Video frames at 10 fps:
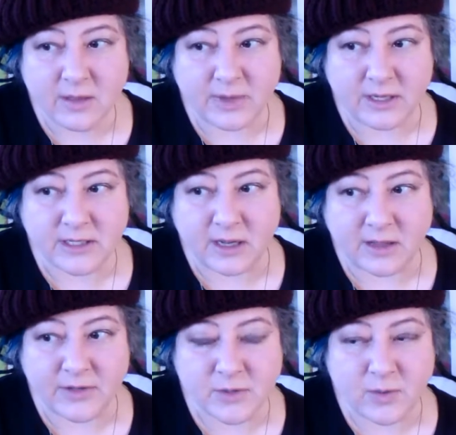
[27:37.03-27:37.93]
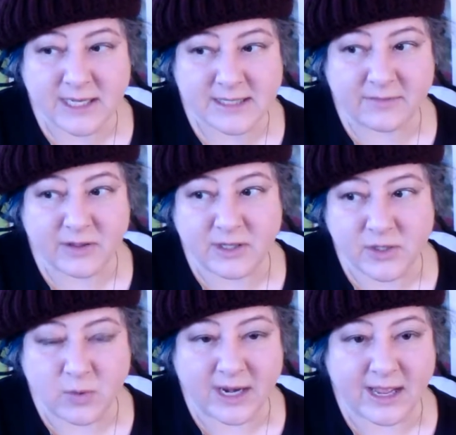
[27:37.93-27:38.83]
but the 27th
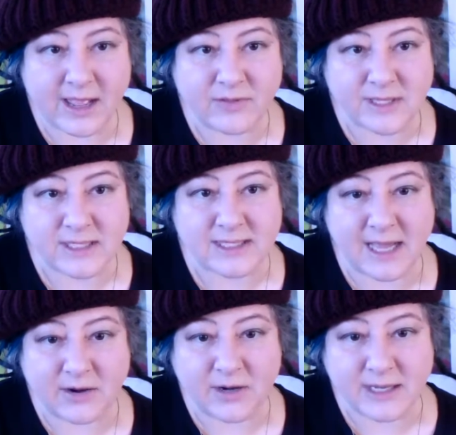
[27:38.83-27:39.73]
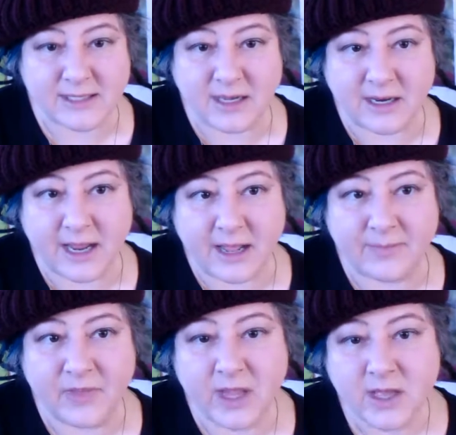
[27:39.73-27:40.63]
and 28th is a Saturday,
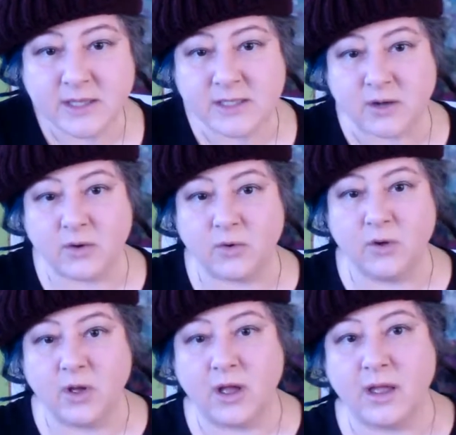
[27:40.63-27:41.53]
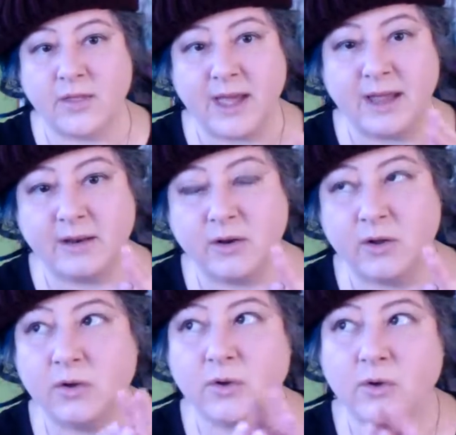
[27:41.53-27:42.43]
Sunday. So
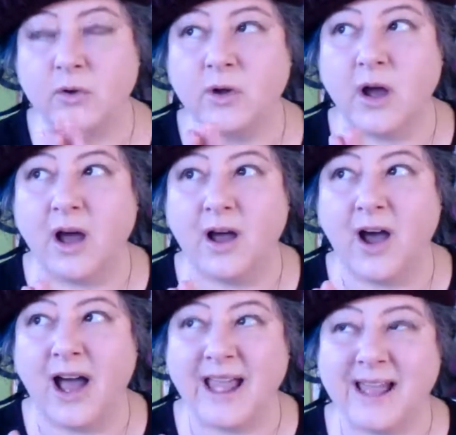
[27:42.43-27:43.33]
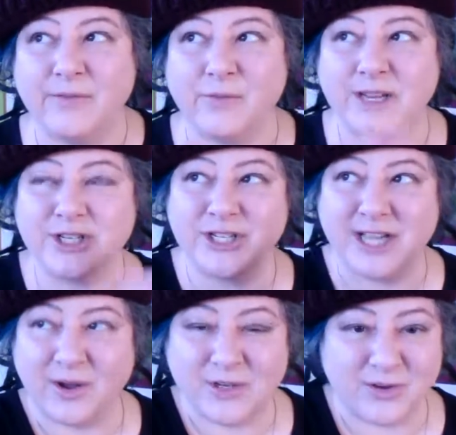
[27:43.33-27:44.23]
then I have reached
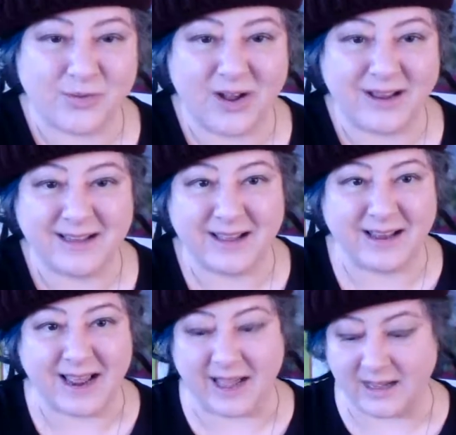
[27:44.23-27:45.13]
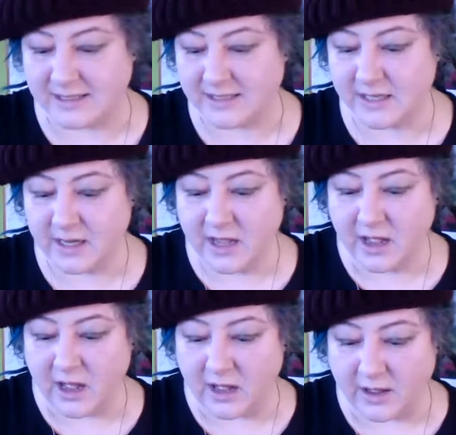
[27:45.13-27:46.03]
out to Rhonda and asked,
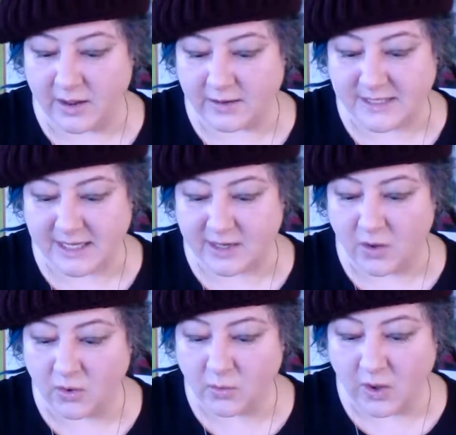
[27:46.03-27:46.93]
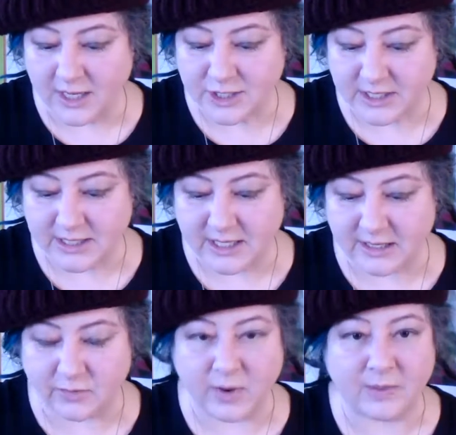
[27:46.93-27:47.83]
I've said Whole
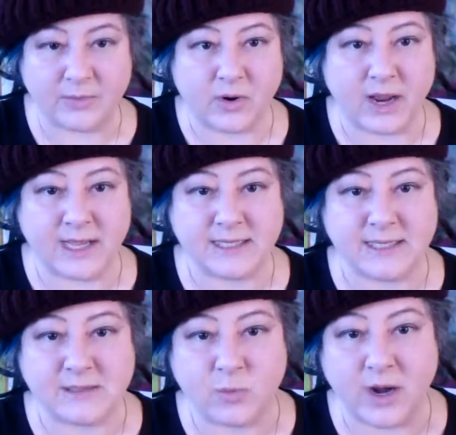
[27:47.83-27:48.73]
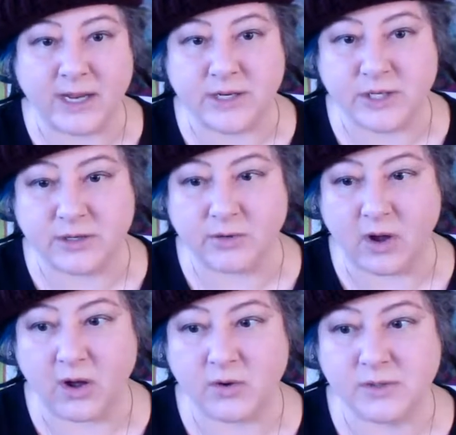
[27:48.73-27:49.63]
Washington and Red Berets is wanting to
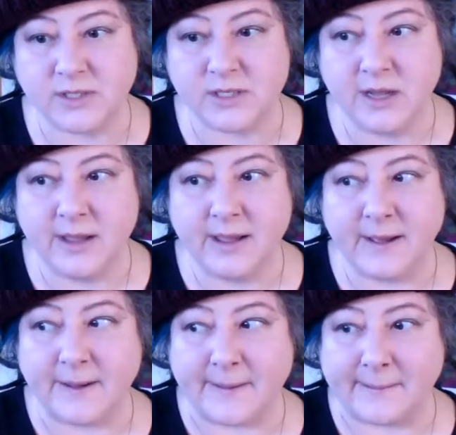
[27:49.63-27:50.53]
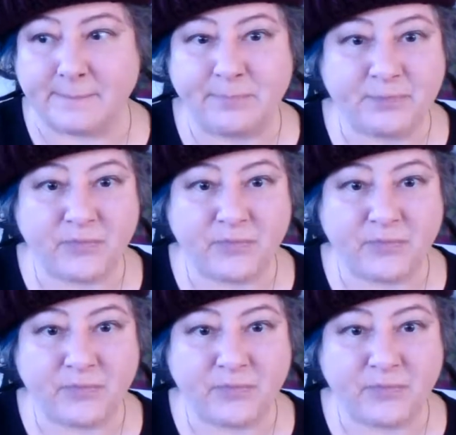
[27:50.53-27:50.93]
host and